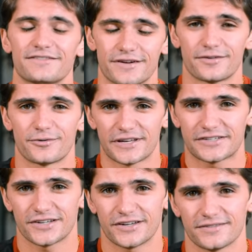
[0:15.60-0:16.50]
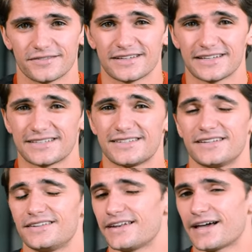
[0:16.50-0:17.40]
I've ever raced on is the
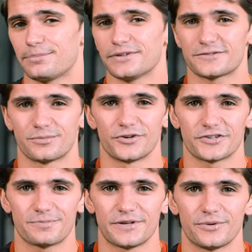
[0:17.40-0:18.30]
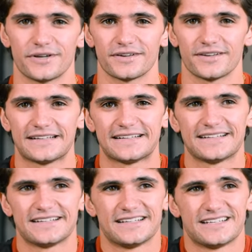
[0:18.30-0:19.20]
Indianapolis Motor Speedway.
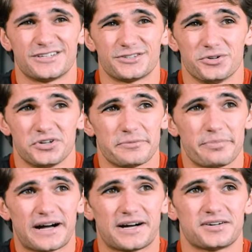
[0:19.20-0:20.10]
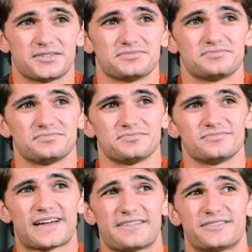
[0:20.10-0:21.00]
You're doing about
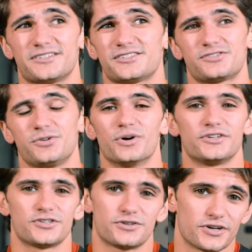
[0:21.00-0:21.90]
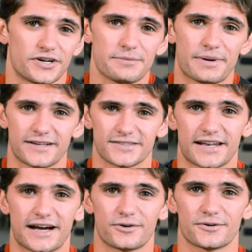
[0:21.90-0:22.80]
average 230 miles
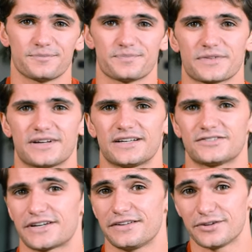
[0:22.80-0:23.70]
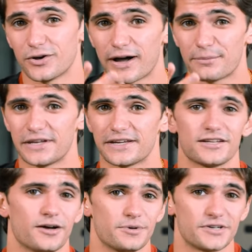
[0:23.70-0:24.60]
an hour, uh, so I don't even know how many
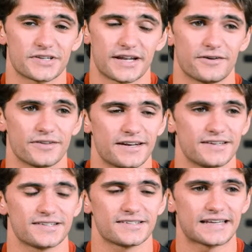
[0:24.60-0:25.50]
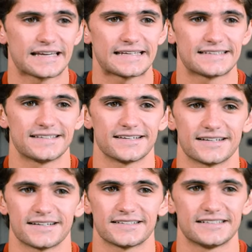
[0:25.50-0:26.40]
kilometers an hour that is, and
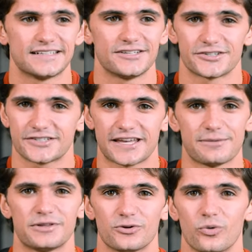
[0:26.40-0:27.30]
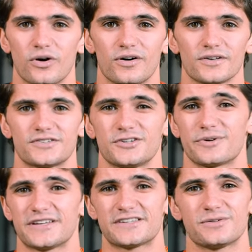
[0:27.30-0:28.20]
uh, you're skimming the walls, you're
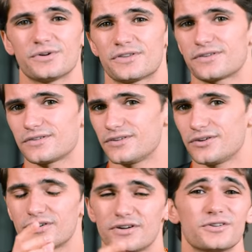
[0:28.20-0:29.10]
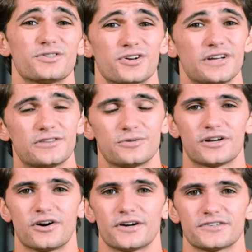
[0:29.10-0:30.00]
racing with, you know, another 33
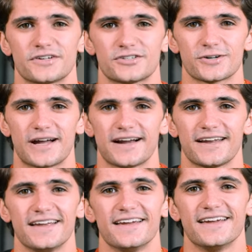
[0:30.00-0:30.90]
cars on track